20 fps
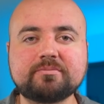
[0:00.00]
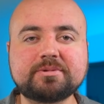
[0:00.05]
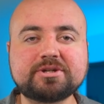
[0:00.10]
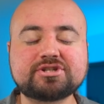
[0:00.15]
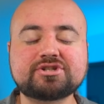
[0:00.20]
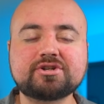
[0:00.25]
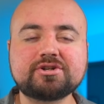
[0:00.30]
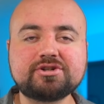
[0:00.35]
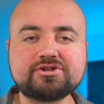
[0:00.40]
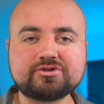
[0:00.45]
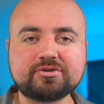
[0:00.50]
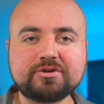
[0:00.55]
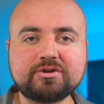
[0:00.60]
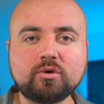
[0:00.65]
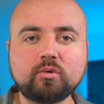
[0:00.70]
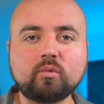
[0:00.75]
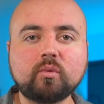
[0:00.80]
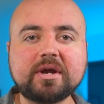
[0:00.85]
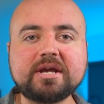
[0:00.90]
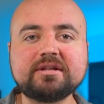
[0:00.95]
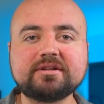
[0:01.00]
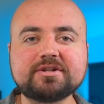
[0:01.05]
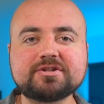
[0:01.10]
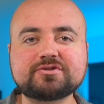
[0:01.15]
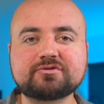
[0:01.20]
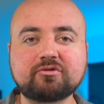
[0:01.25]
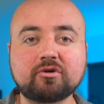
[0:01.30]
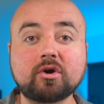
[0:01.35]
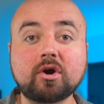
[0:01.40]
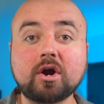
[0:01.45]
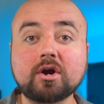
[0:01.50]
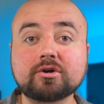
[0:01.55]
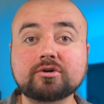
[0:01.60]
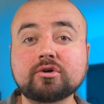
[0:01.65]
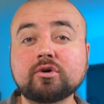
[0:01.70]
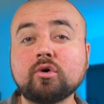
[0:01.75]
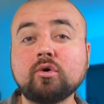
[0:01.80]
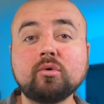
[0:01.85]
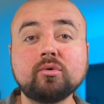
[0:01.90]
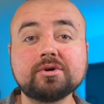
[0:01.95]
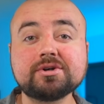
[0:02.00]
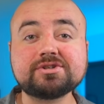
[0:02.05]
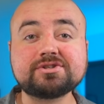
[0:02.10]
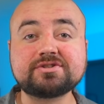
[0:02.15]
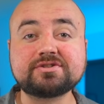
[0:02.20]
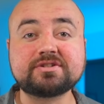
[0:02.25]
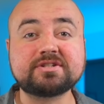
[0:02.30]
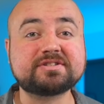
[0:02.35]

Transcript: be sure to join the waitlist for our course.